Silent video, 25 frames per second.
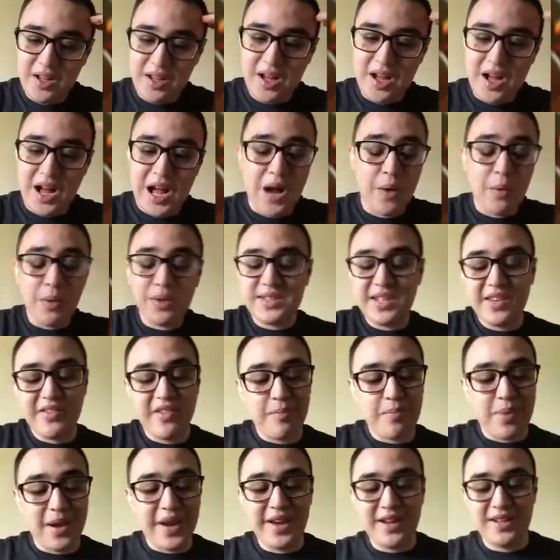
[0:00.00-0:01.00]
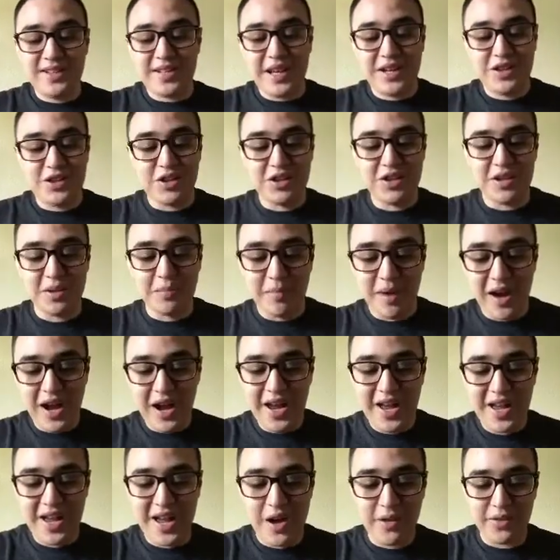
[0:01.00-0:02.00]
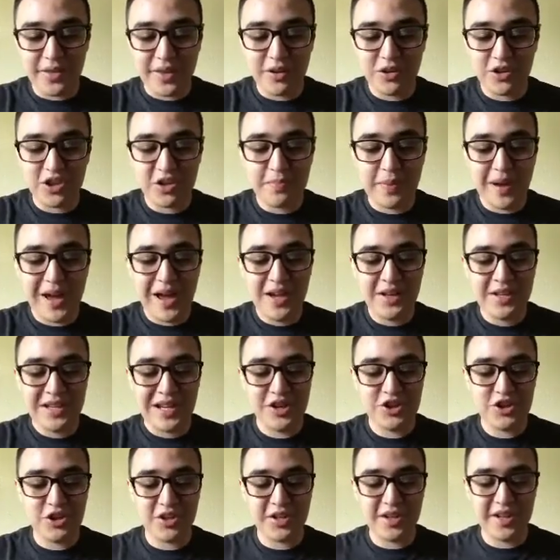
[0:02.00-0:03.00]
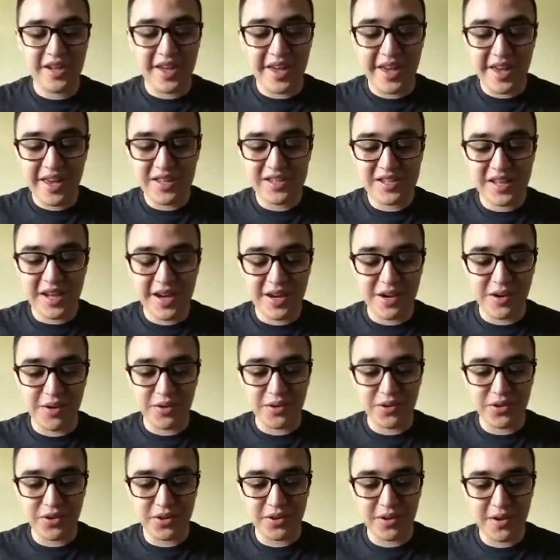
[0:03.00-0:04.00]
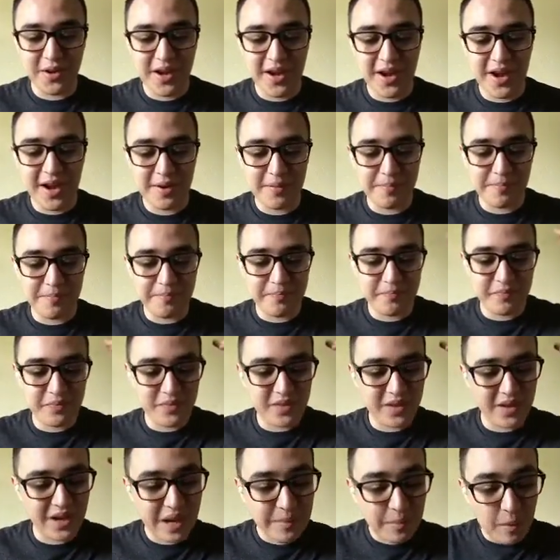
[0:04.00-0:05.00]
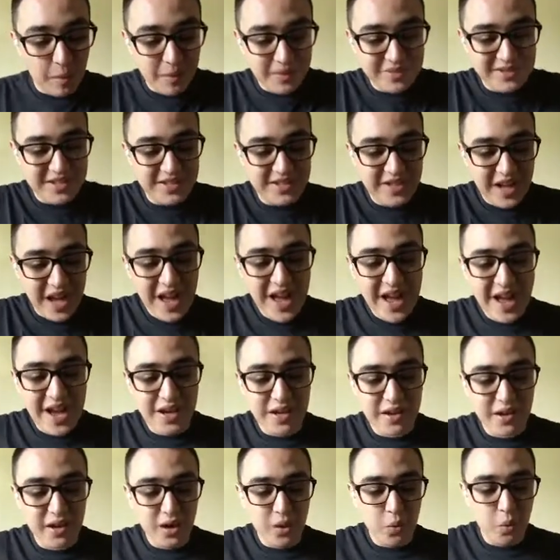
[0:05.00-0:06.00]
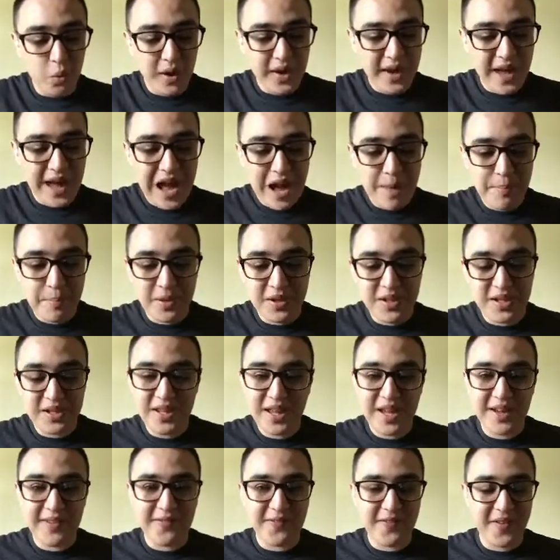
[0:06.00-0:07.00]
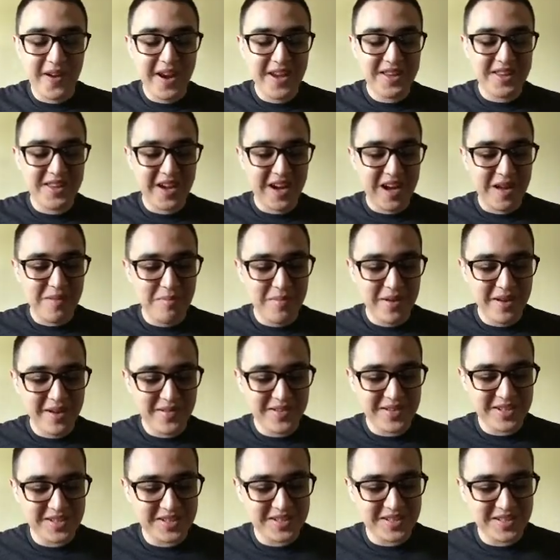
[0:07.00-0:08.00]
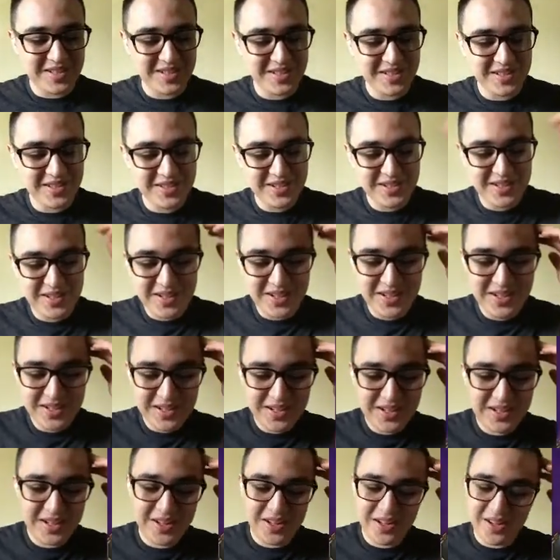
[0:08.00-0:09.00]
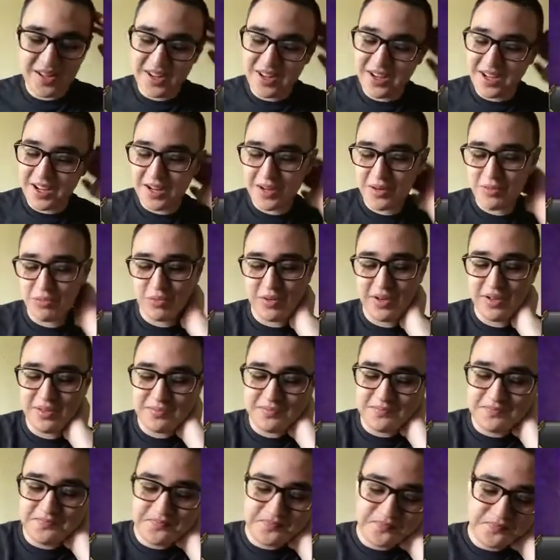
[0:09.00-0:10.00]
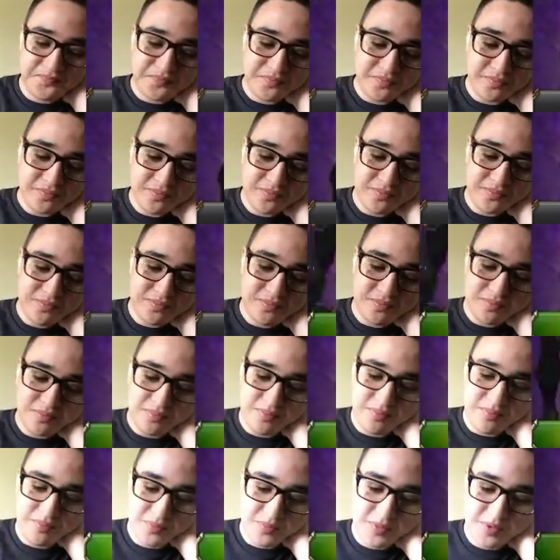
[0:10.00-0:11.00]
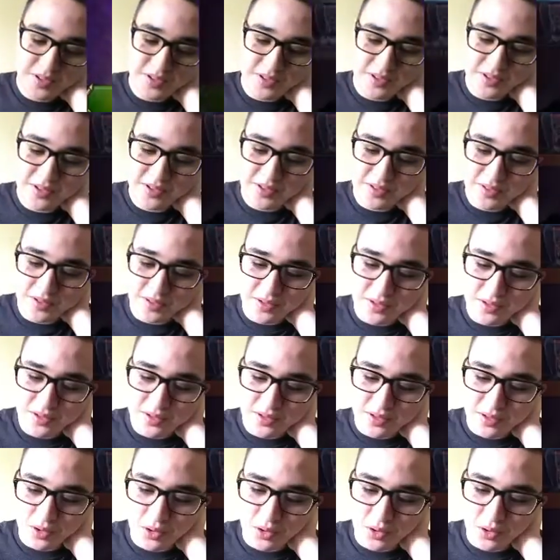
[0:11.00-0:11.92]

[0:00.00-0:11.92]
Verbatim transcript: I wasn't even paying attention to my health. I was just paying attention to his health. And I'm almost dead. What happened in that fight that I missed? Oh, I gotta re. Stupid.